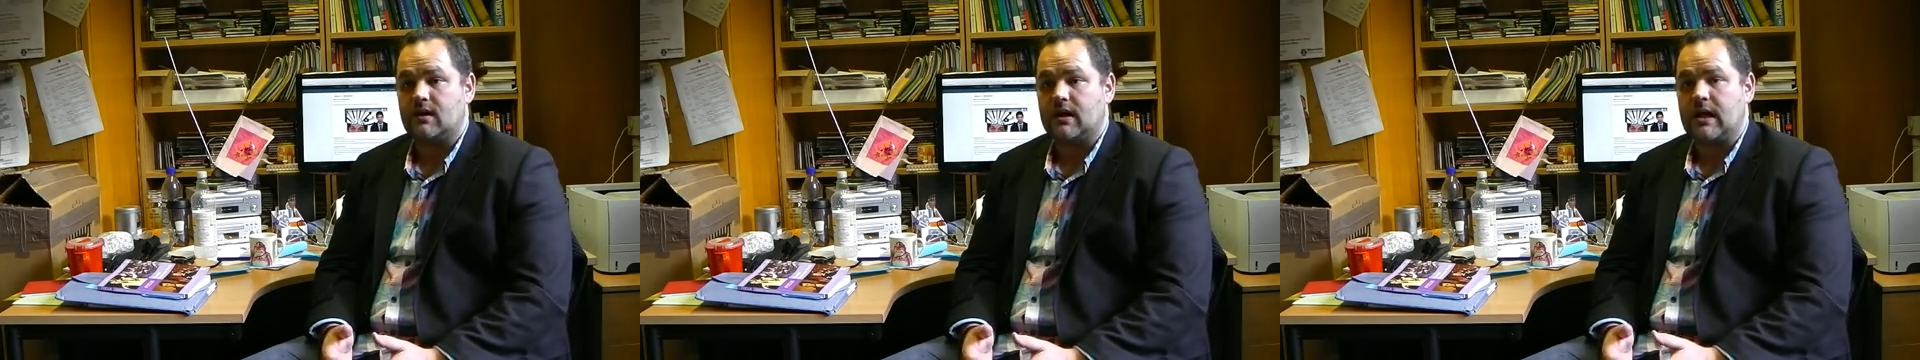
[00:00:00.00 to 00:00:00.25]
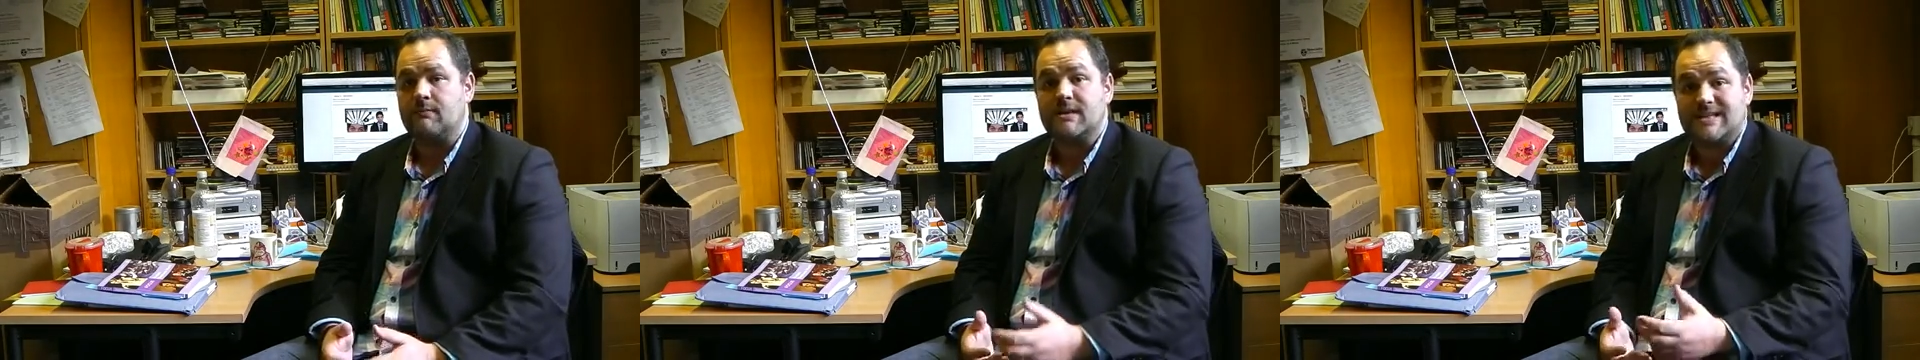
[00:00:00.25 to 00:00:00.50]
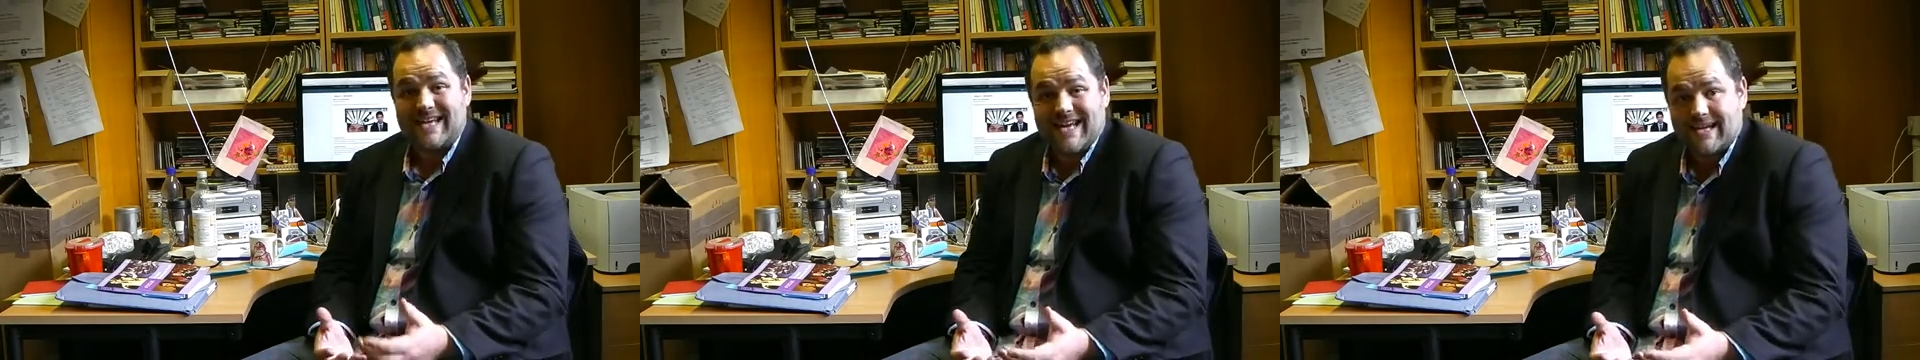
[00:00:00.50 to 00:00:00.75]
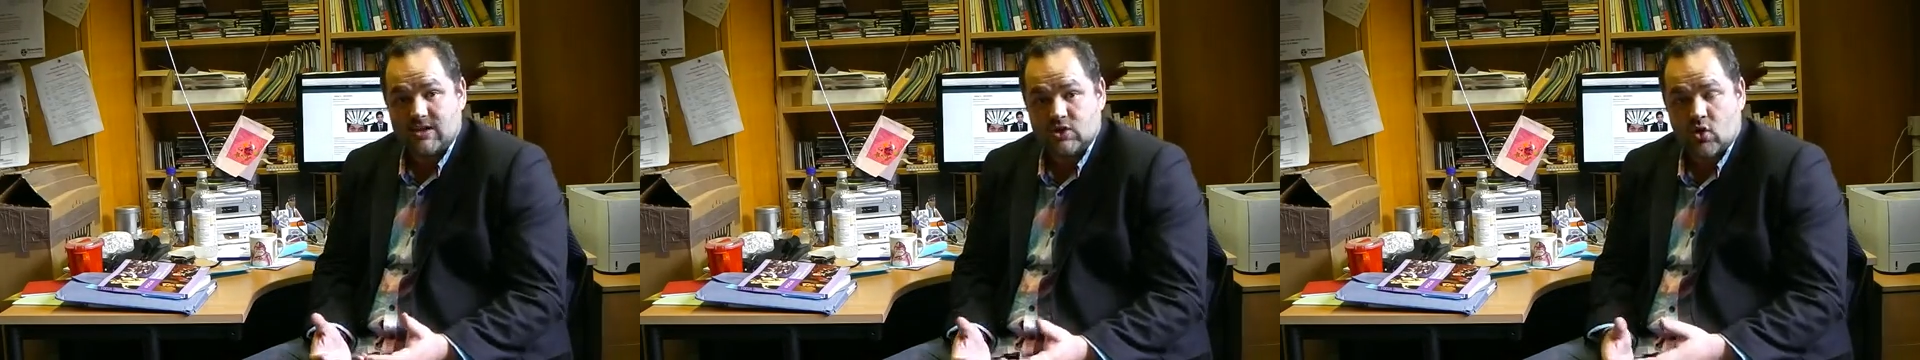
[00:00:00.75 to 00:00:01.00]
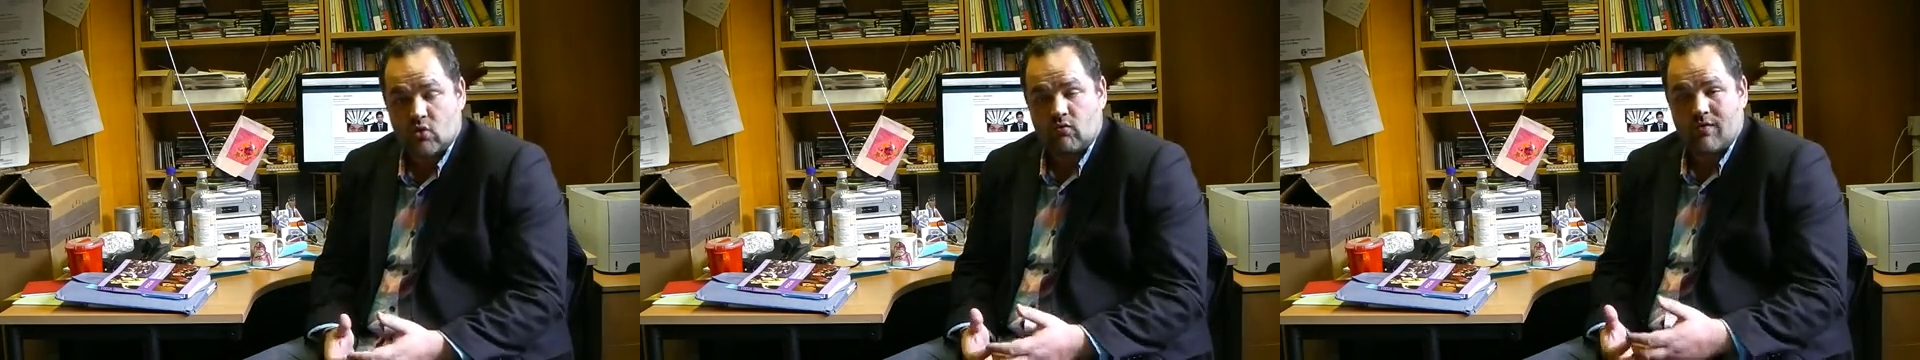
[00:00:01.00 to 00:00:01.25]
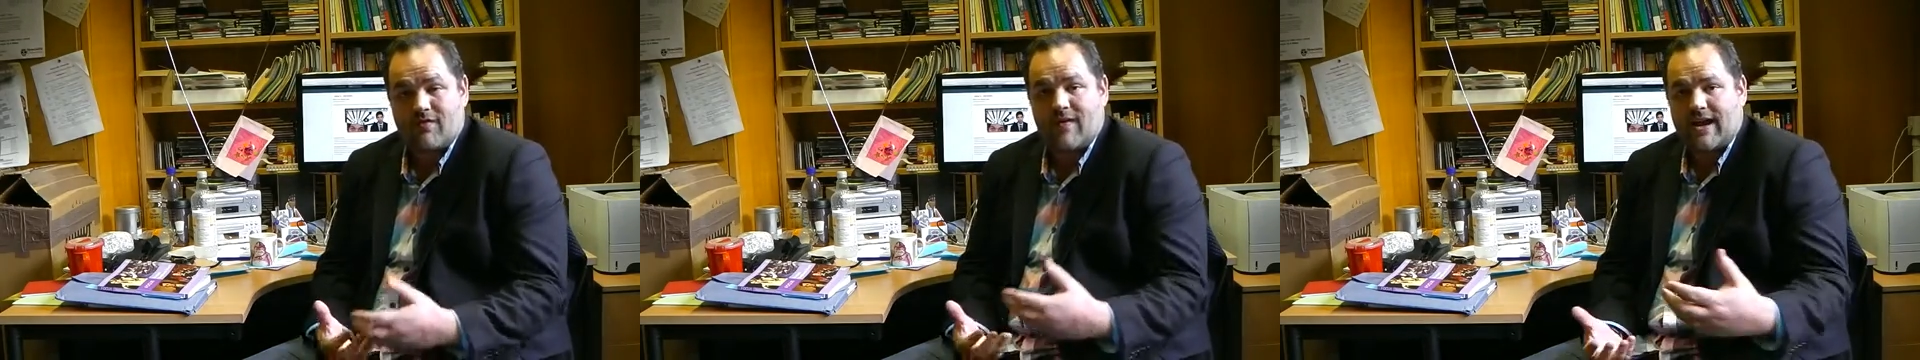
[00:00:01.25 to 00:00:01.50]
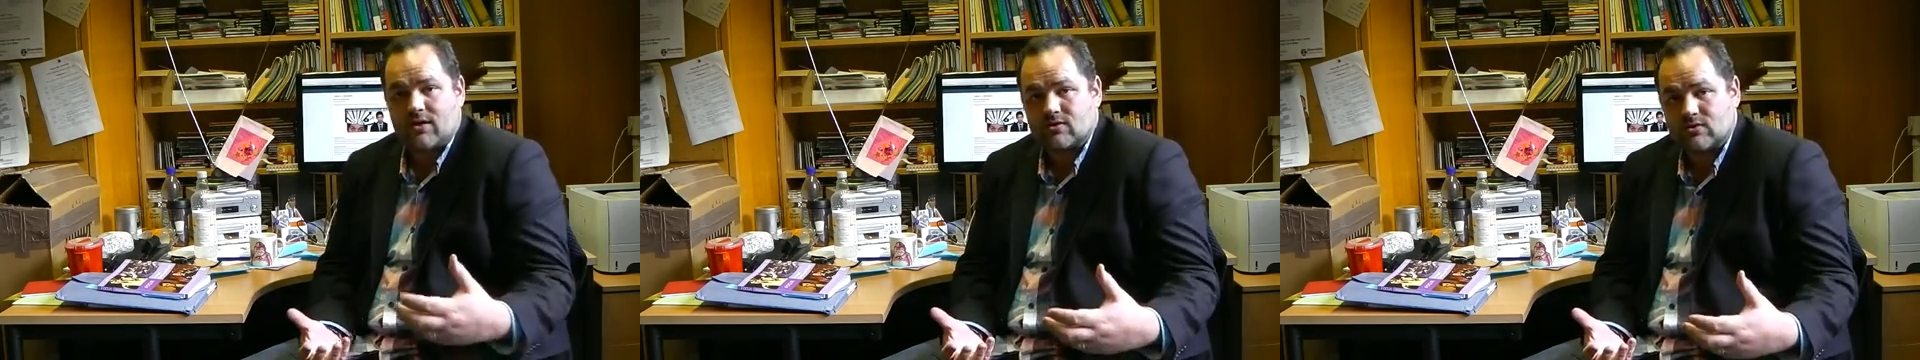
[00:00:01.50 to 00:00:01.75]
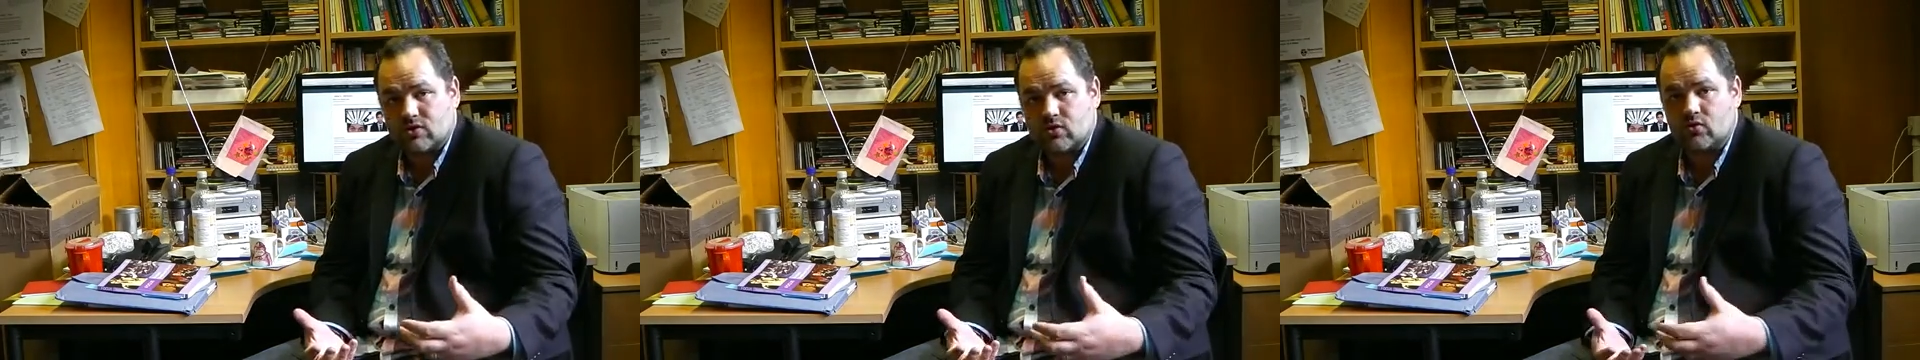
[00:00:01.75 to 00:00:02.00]
imitates or
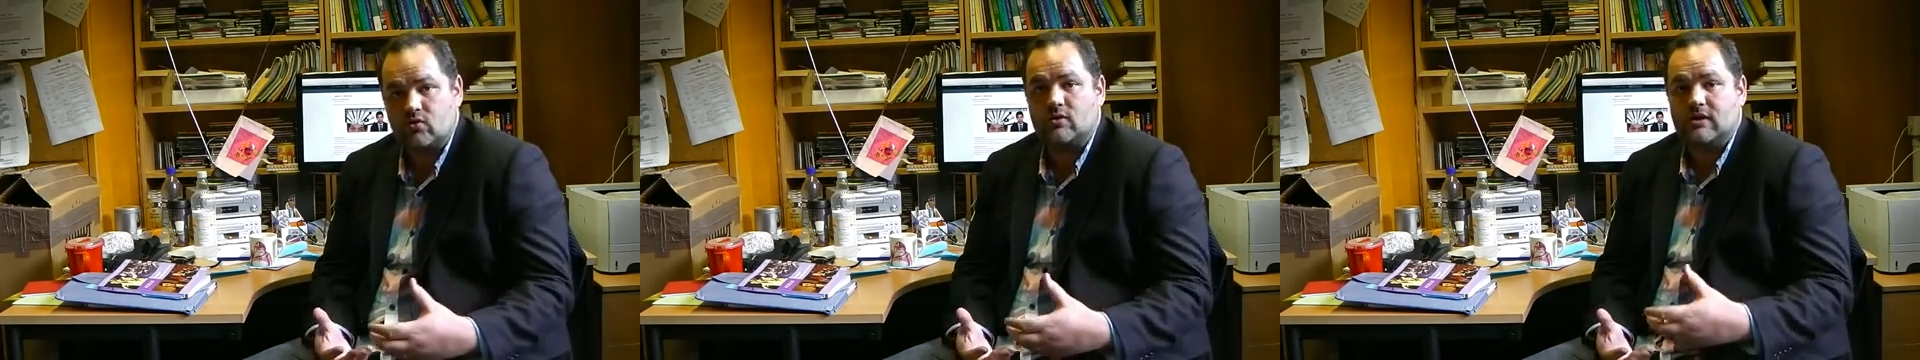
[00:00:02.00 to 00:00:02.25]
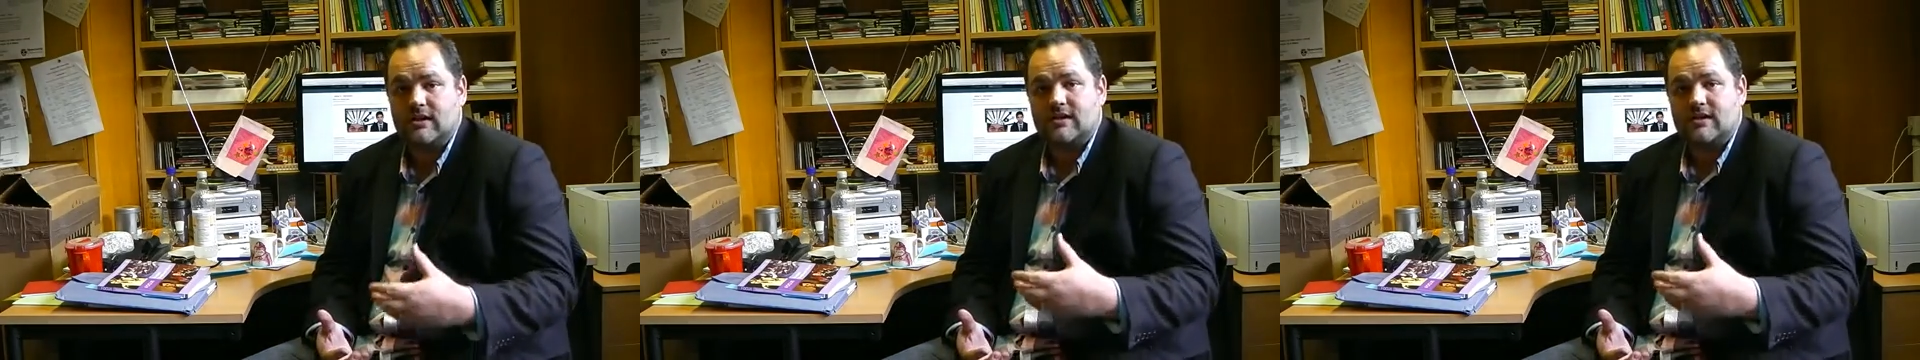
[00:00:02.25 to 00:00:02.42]
refers to